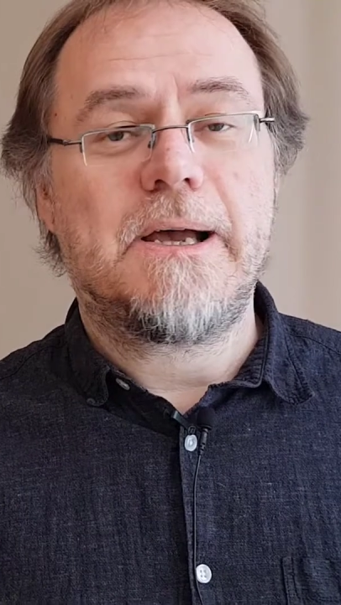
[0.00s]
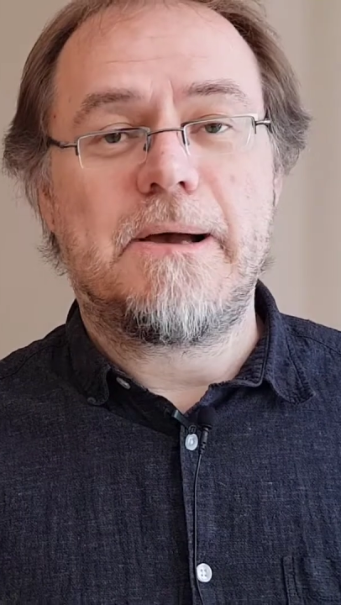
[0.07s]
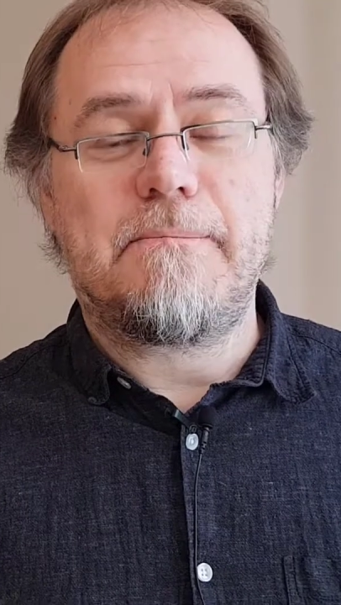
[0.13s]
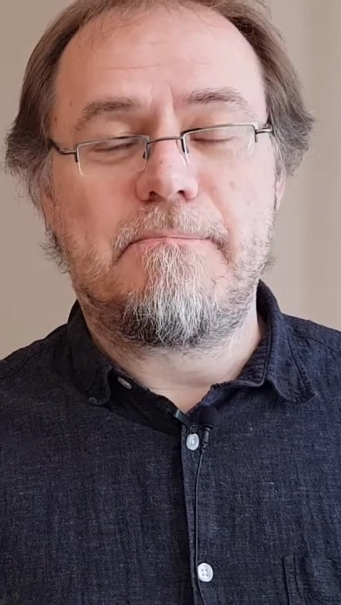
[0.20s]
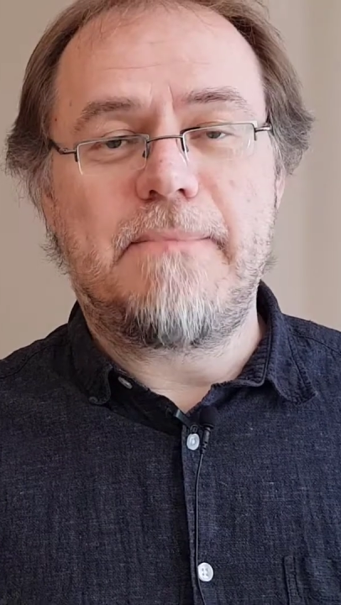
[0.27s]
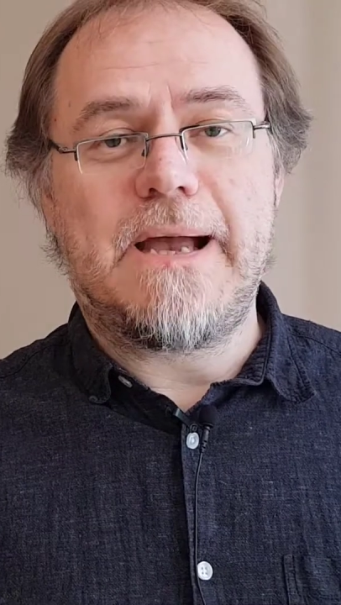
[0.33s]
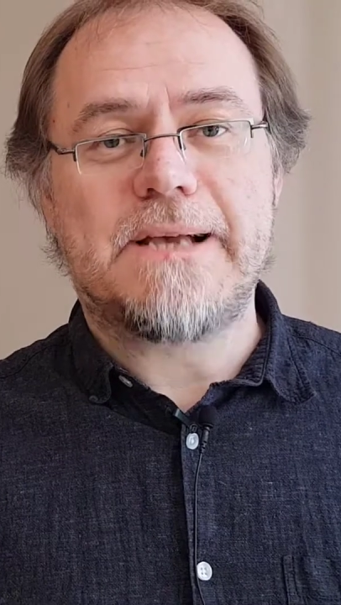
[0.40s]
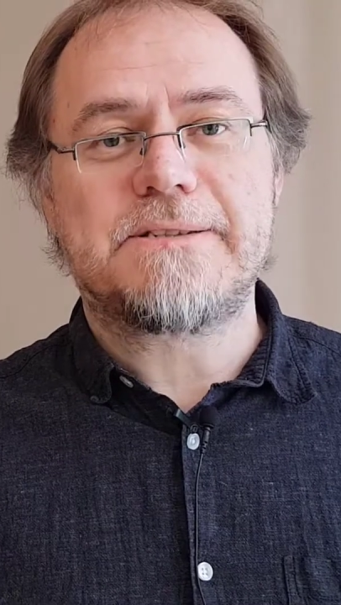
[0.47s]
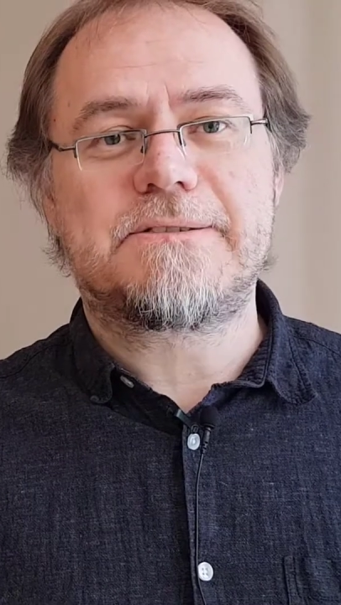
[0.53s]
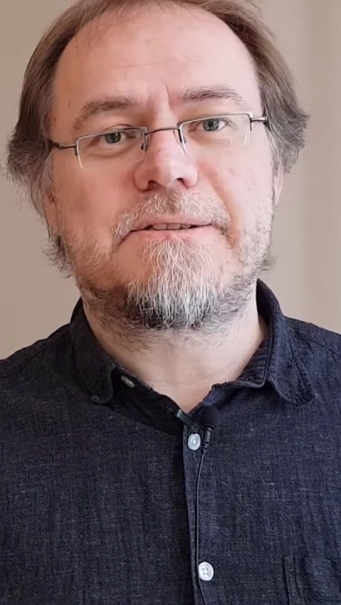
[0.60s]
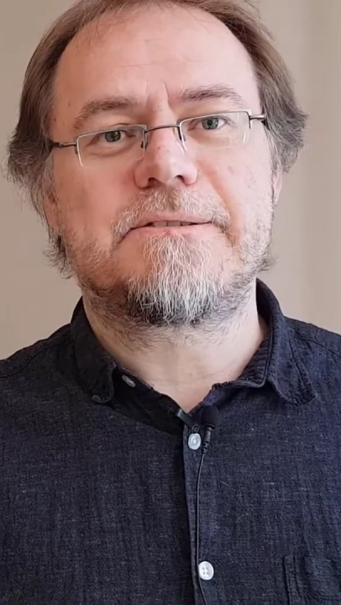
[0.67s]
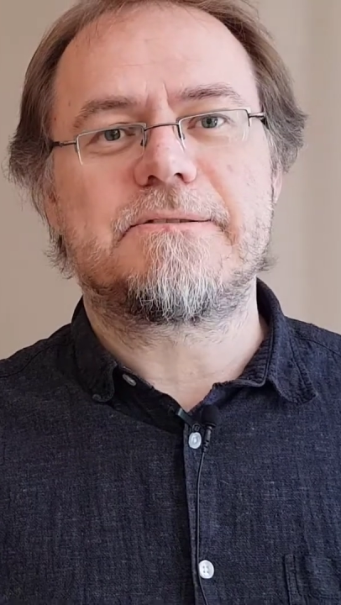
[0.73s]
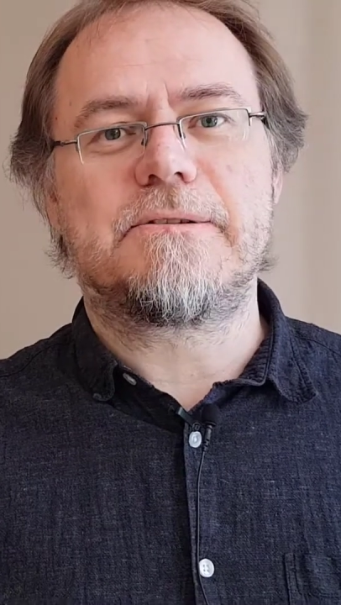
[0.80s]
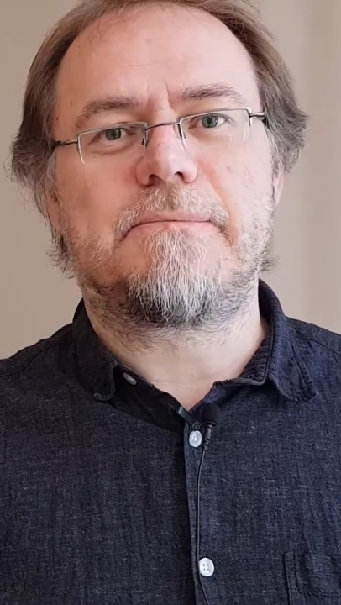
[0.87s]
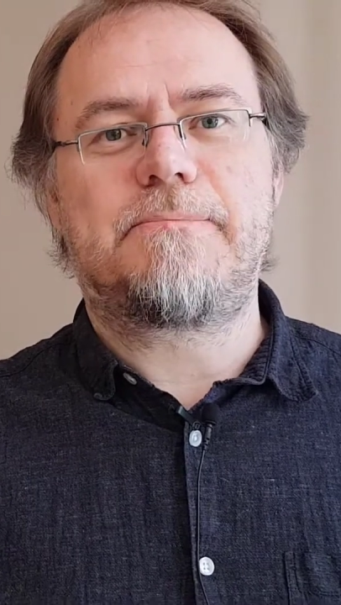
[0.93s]

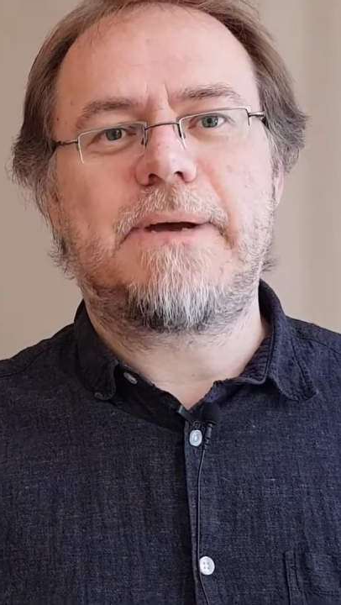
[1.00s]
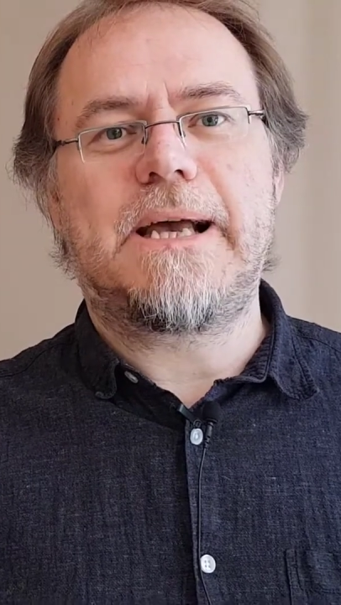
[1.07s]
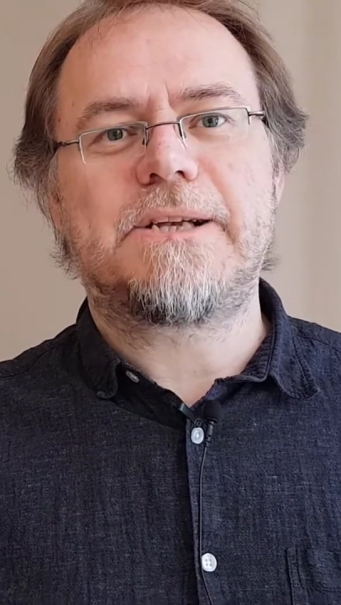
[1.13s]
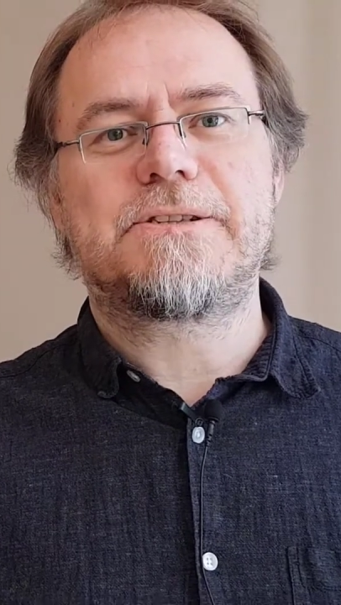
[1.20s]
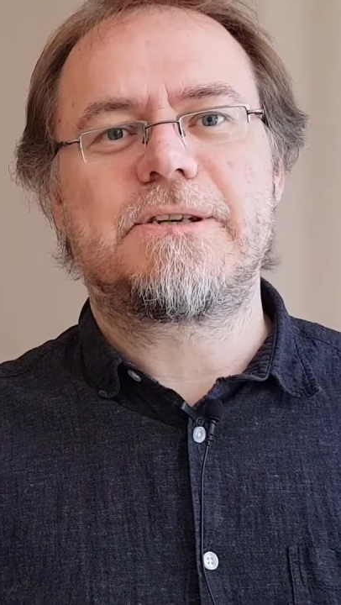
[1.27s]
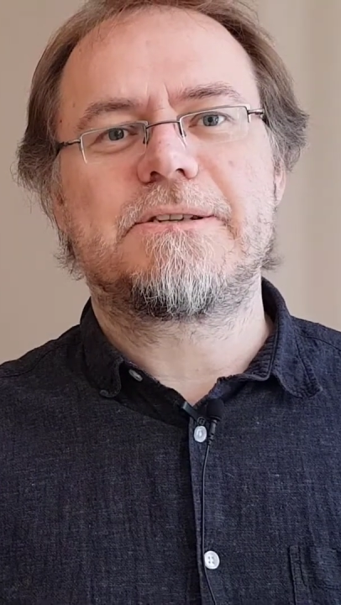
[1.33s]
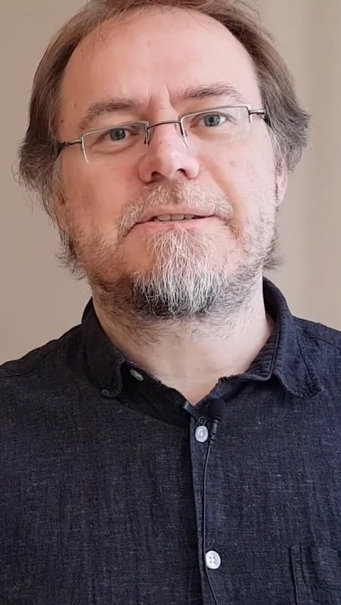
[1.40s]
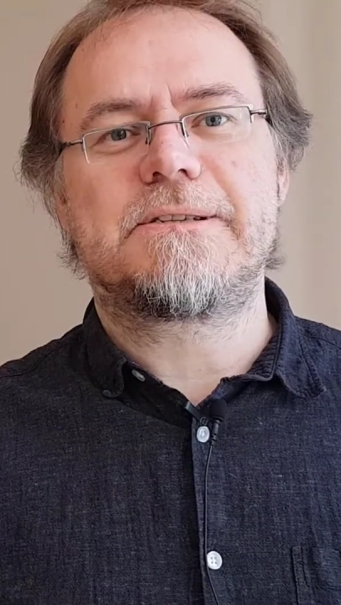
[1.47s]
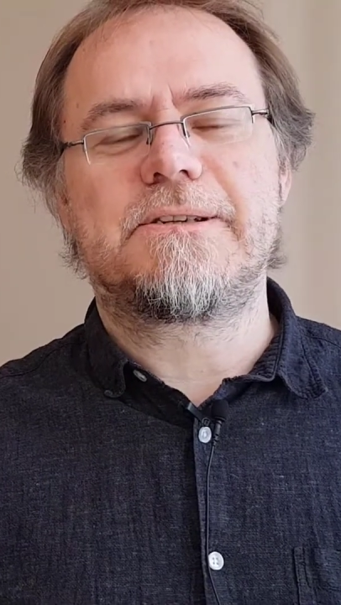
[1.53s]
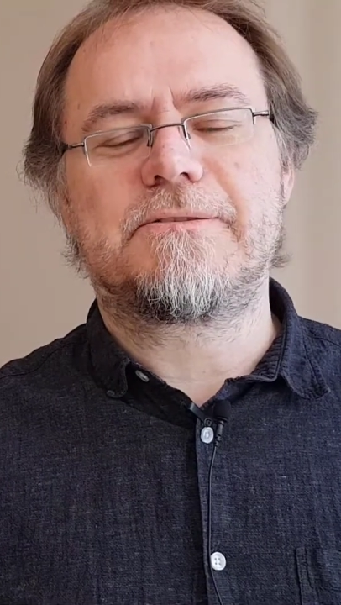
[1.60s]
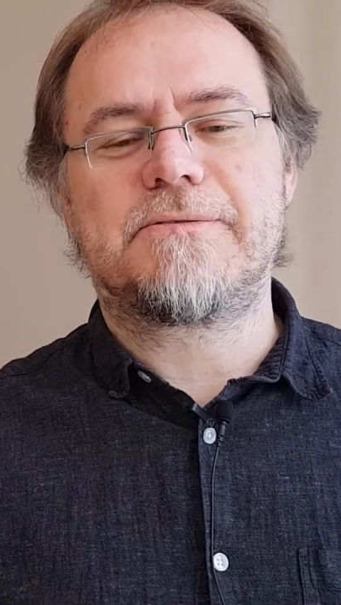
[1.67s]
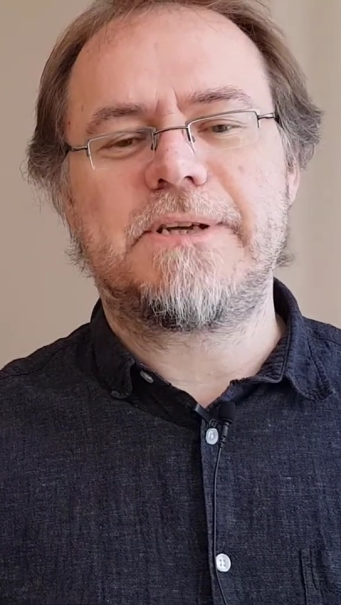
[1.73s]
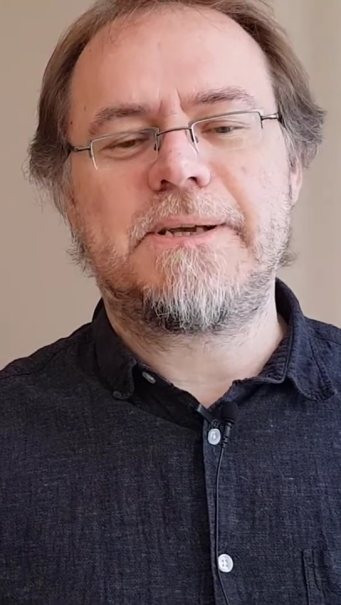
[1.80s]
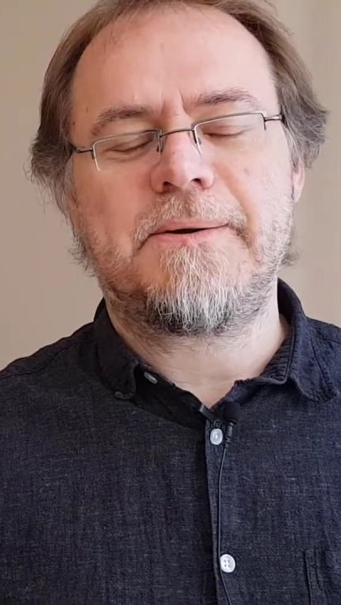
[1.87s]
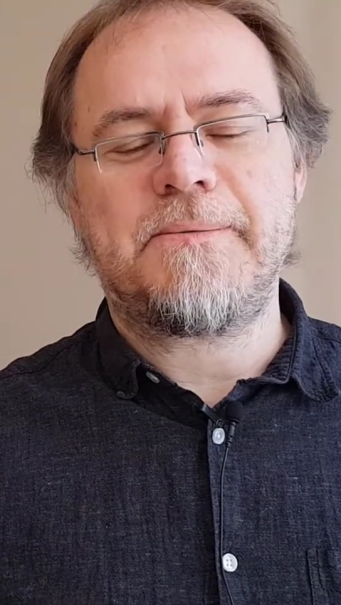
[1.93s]
master's or bachelor's
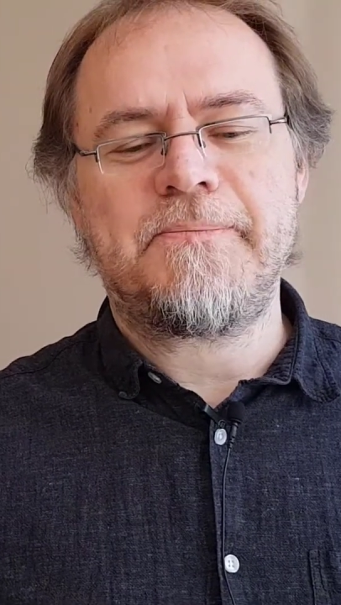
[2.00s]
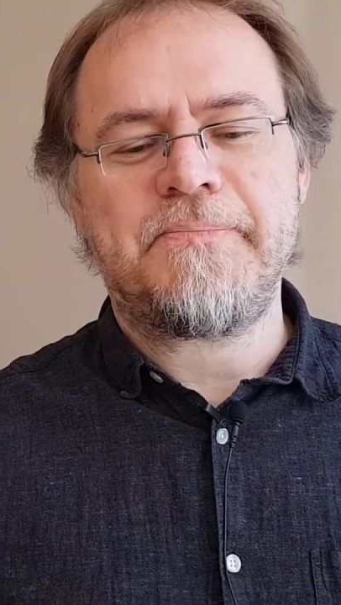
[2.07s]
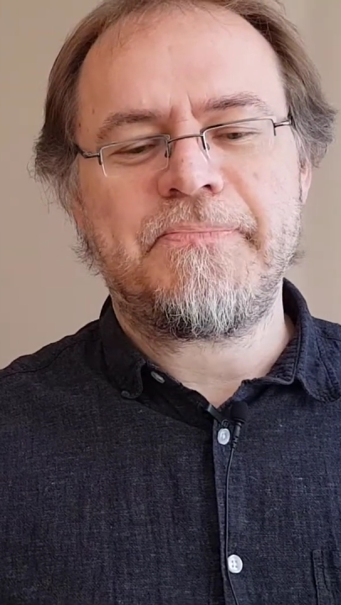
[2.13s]
degree?